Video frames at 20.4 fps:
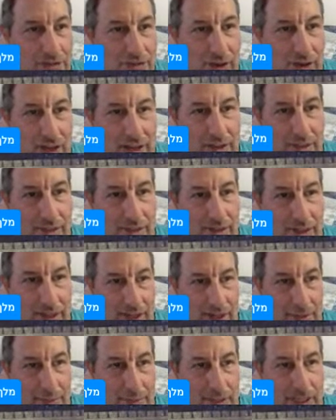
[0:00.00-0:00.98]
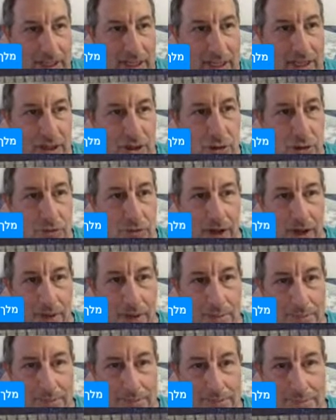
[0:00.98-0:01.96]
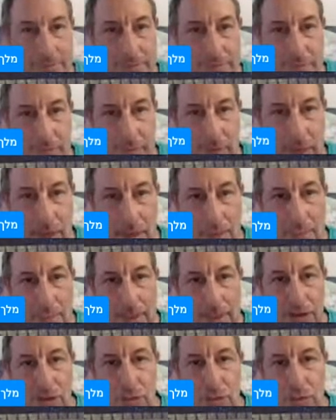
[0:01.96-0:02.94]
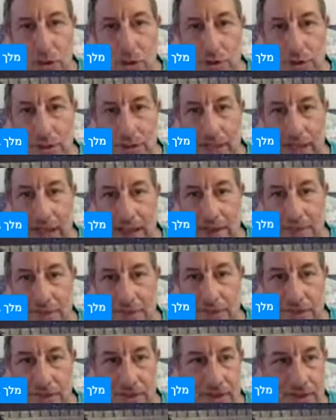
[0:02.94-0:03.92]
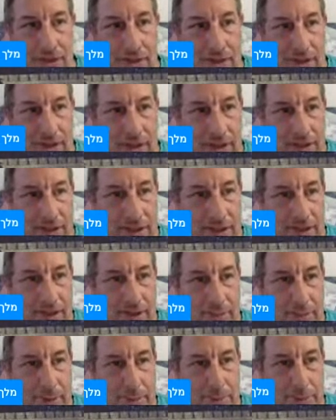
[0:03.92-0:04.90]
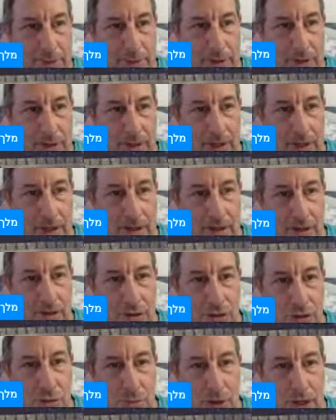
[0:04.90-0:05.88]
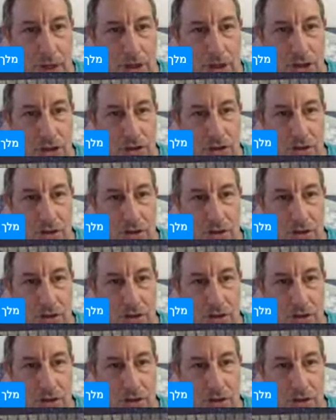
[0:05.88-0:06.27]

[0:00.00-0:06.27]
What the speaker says: made 2 golden calves. He said to the people, it is too much for you to go up to Jerusalem.